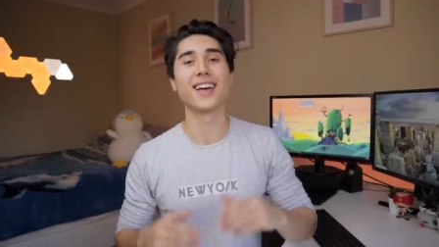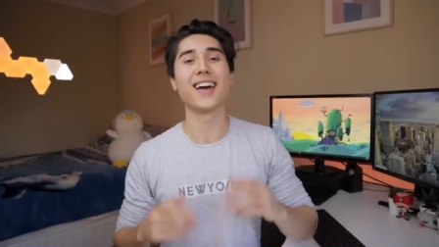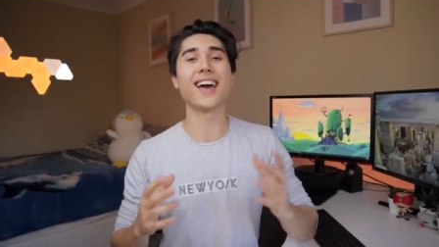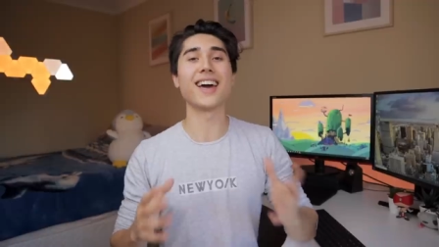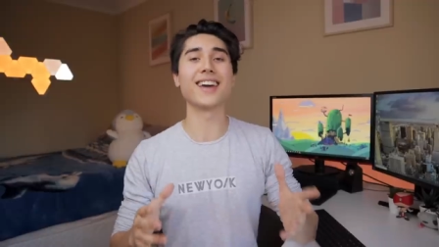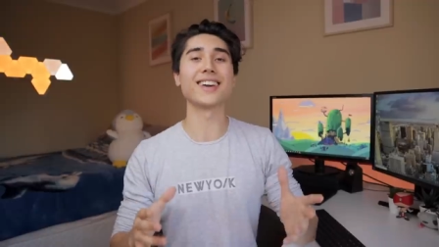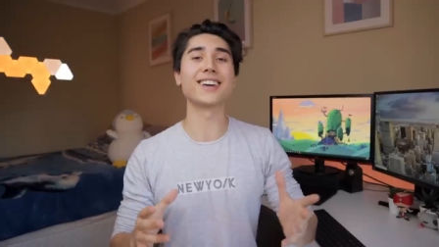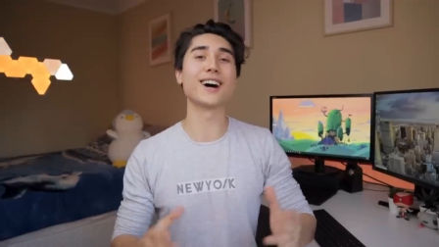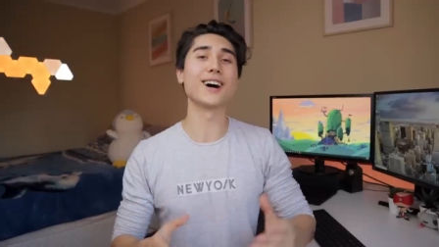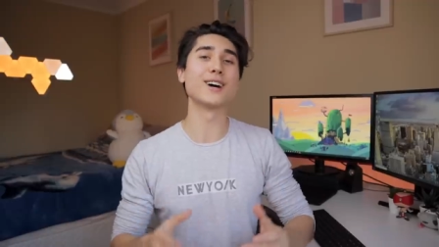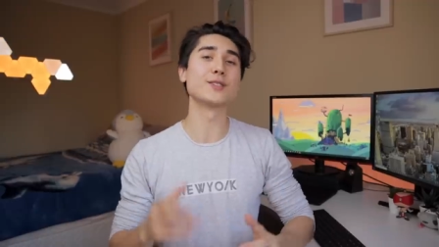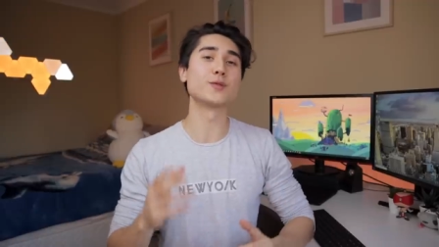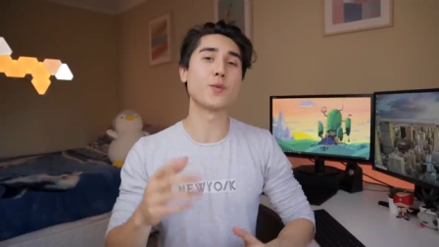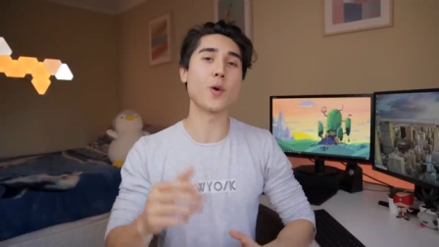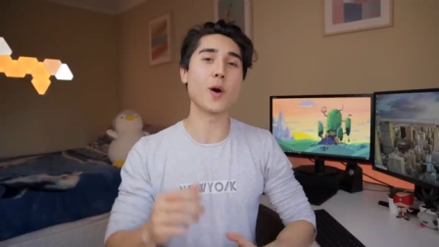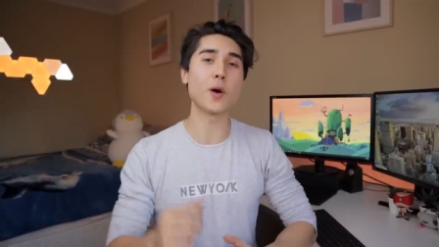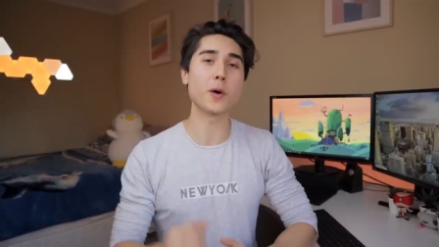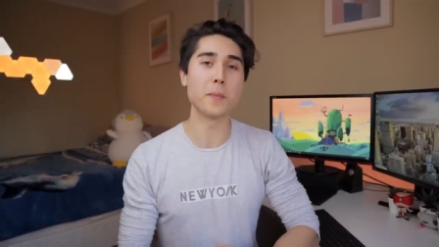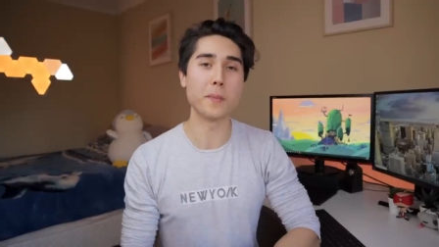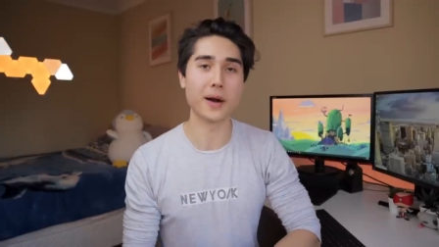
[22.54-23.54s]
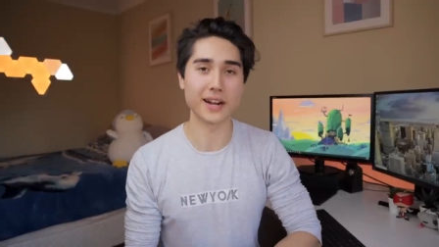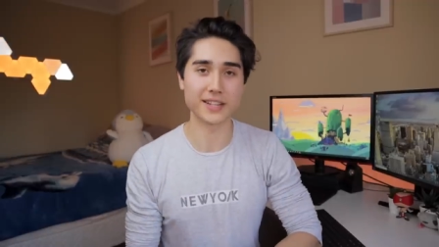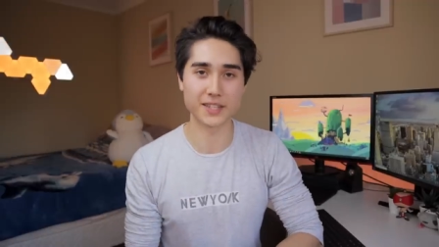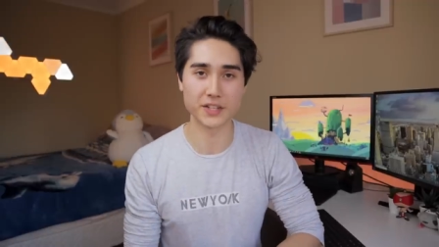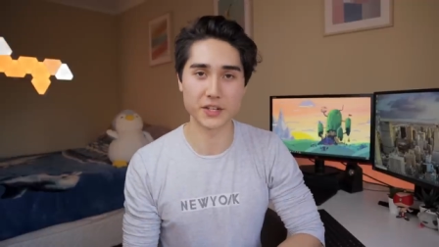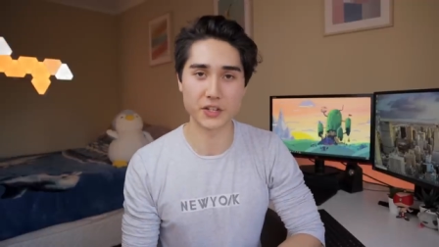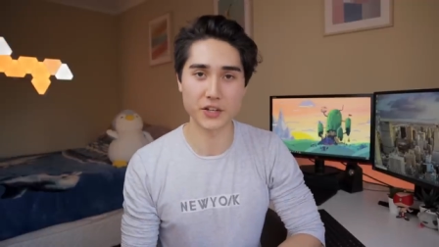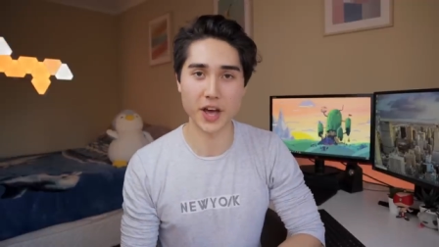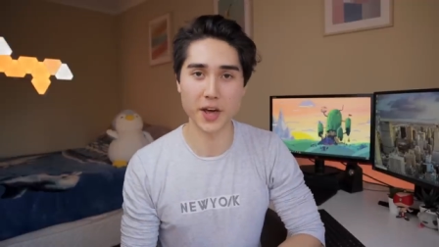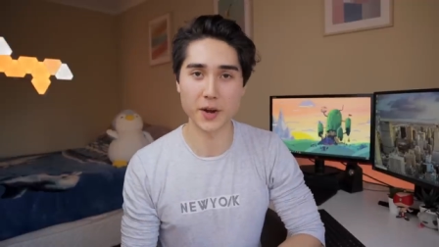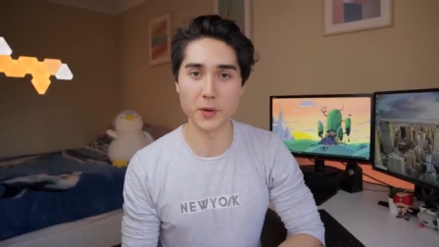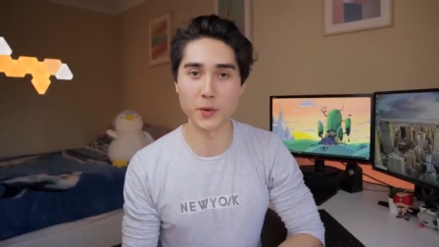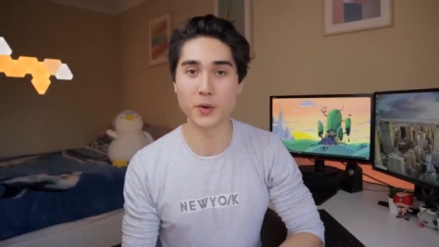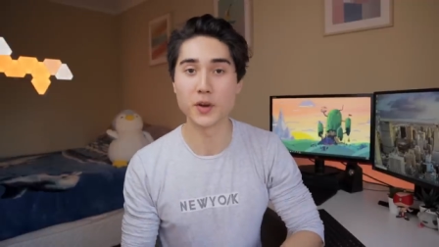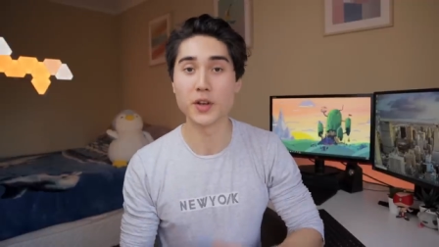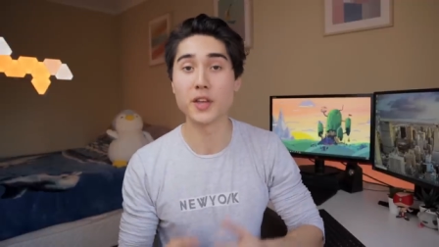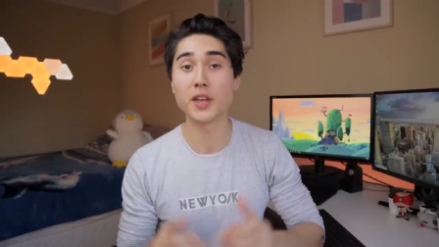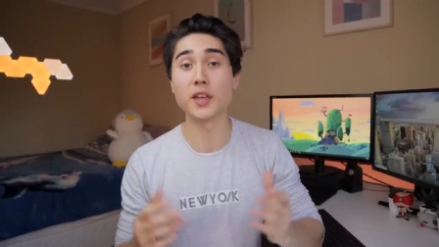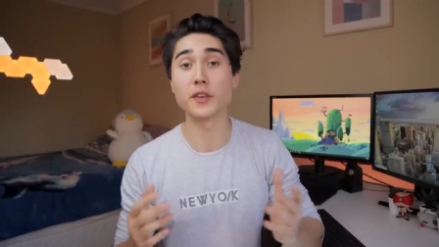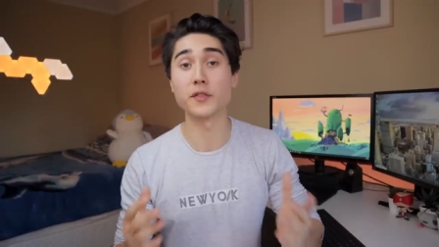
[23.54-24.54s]
Hey guys, welcome back to the channel.
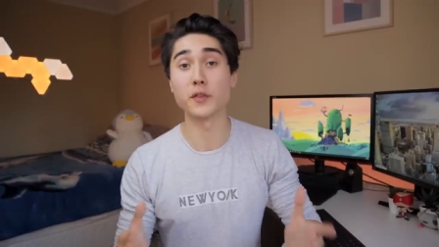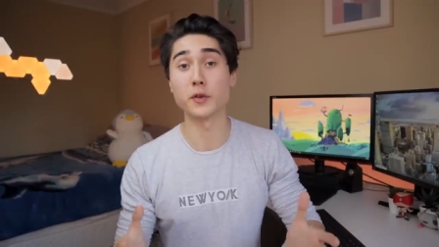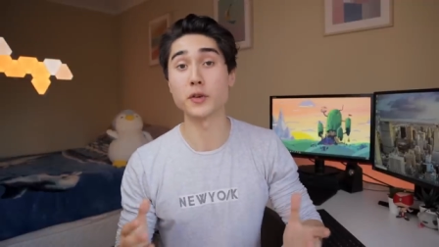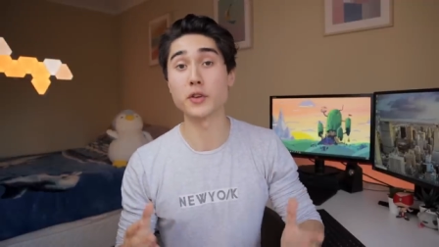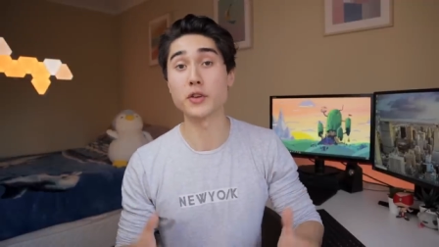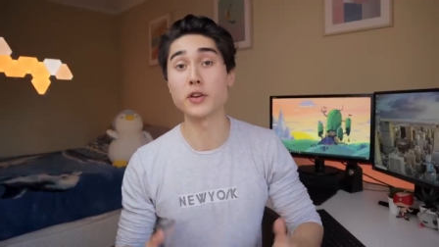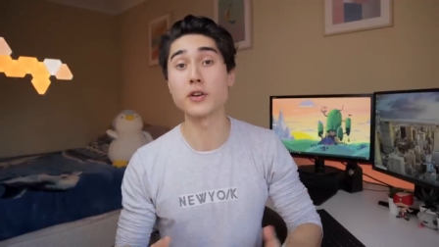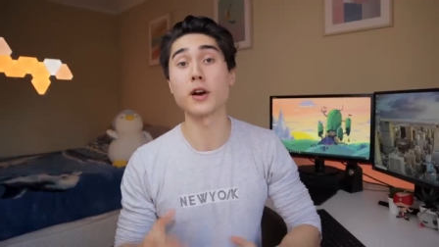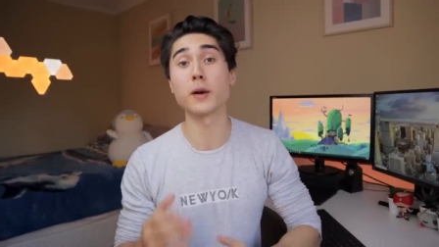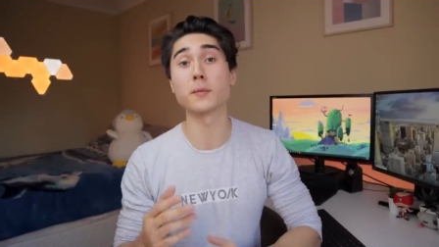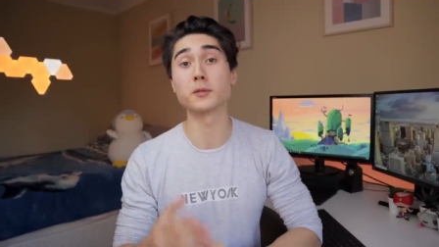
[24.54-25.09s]
If you're new here,